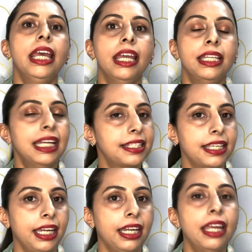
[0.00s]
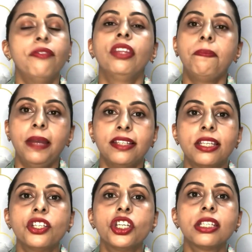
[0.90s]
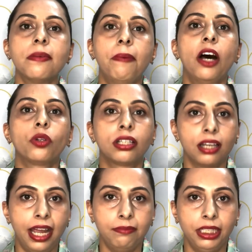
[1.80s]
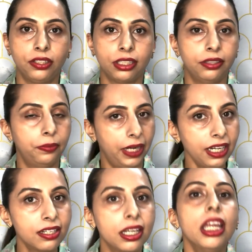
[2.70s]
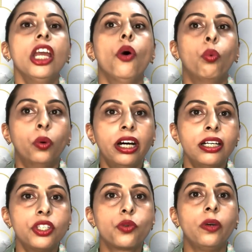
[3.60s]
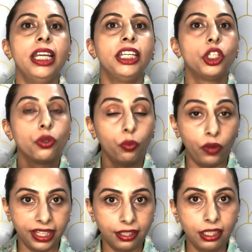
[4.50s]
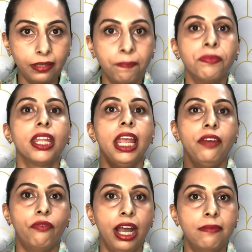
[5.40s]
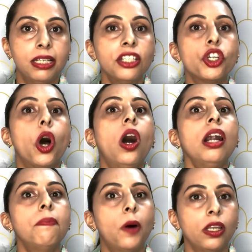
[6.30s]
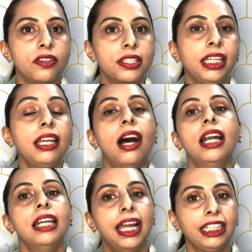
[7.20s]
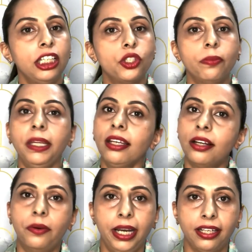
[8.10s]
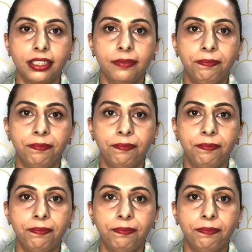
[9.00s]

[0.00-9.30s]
Let's say if the passage is about climate, right? Words related to weather, environment, or policy are likely to be correct.